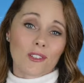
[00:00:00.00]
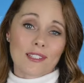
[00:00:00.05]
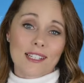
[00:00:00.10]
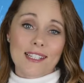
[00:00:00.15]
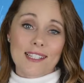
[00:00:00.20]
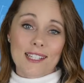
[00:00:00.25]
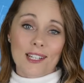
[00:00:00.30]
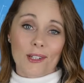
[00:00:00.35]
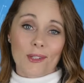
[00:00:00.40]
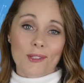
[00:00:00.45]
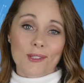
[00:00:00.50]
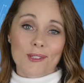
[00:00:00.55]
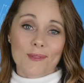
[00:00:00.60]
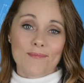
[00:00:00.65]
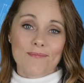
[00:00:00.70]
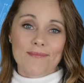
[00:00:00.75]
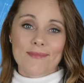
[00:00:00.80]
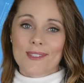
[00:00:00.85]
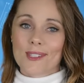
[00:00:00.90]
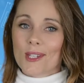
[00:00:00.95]
details,
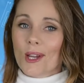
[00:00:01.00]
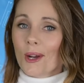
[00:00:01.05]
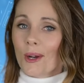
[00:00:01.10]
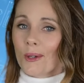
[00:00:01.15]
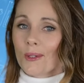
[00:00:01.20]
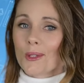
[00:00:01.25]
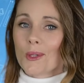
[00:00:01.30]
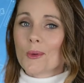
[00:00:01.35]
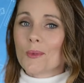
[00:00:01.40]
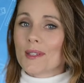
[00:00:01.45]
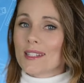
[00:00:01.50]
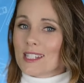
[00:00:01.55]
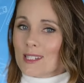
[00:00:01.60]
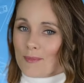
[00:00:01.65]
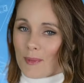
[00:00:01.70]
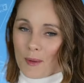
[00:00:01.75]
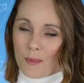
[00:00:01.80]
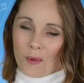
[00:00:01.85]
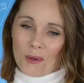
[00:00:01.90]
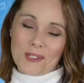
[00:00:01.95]
so you can
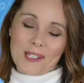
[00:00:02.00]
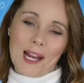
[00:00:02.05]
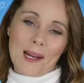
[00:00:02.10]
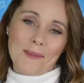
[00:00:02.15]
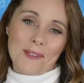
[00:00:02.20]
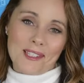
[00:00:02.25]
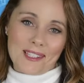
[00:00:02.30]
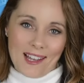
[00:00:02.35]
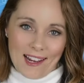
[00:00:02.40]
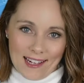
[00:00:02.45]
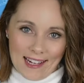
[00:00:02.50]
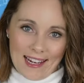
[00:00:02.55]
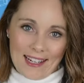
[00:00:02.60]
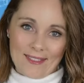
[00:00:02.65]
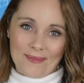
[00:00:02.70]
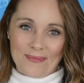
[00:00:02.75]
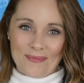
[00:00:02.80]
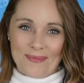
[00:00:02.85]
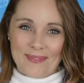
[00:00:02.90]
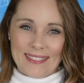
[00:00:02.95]
spend more time designing.
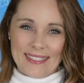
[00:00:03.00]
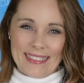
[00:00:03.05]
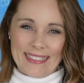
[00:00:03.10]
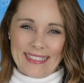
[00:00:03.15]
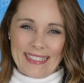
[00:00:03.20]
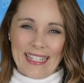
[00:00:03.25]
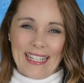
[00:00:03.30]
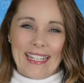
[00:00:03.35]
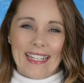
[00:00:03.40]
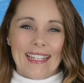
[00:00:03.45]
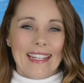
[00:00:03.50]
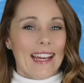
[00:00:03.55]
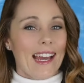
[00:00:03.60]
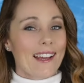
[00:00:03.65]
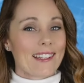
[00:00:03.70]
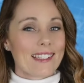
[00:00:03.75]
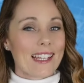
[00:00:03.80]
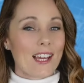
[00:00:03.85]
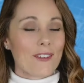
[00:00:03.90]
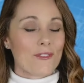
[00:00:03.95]

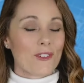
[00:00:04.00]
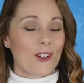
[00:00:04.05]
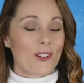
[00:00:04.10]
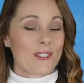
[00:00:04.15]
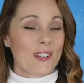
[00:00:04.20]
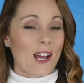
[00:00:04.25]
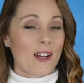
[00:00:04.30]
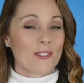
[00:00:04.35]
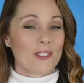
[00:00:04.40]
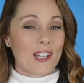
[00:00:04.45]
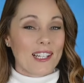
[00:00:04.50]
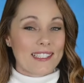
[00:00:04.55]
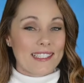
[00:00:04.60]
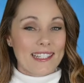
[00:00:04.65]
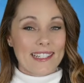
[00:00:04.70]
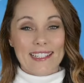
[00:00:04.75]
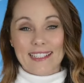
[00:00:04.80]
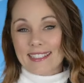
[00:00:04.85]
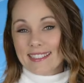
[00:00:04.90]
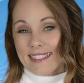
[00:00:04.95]
How's that for a novel
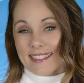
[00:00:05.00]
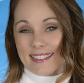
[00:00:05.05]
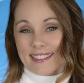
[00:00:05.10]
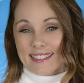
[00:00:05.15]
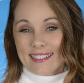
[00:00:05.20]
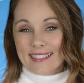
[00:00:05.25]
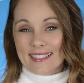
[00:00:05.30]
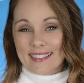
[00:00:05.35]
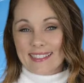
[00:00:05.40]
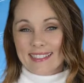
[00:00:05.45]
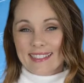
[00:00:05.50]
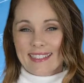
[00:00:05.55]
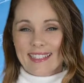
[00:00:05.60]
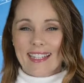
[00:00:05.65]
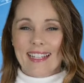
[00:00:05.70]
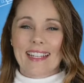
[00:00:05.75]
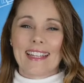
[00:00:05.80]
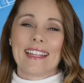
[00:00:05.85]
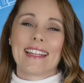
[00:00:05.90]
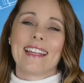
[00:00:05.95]
idea?
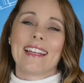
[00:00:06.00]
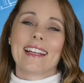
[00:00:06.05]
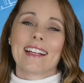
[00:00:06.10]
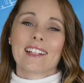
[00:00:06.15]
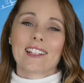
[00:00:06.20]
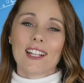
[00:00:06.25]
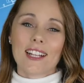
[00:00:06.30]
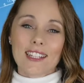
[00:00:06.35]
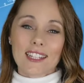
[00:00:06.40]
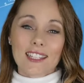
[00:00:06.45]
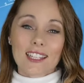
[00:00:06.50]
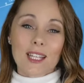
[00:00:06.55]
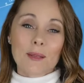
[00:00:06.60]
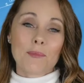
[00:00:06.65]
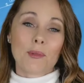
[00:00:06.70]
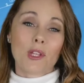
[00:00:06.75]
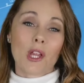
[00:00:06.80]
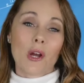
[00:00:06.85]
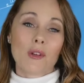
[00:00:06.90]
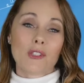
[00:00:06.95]
Click the link
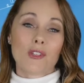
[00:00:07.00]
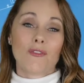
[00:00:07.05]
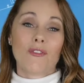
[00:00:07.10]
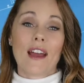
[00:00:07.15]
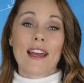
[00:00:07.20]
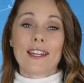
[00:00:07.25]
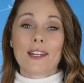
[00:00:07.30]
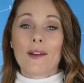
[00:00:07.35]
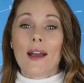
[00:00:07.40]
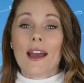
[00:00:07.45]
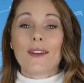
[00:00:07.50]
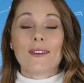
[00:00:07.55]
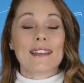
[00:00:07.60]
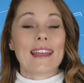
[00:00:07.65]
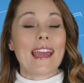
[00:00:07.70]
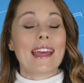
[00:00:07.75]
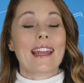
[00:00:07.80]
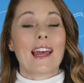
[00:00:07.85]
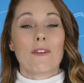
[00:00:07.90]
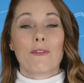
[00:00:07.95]
below to find out how to
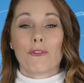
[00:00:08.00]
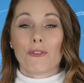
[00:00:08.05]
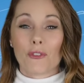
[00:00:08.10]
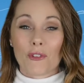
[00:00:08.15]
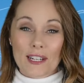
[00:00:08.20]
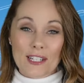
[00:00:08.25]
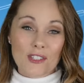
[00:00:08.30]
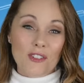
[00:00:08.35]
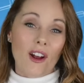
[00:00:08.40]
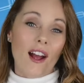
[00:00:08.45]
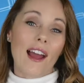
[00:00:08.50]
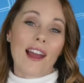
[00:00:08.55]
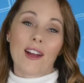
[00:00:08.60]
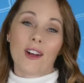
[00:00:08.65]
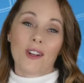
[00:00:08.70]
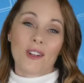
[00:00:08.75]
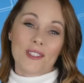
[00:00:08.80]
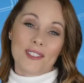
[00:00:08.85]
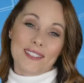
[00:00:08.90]
get a free trial.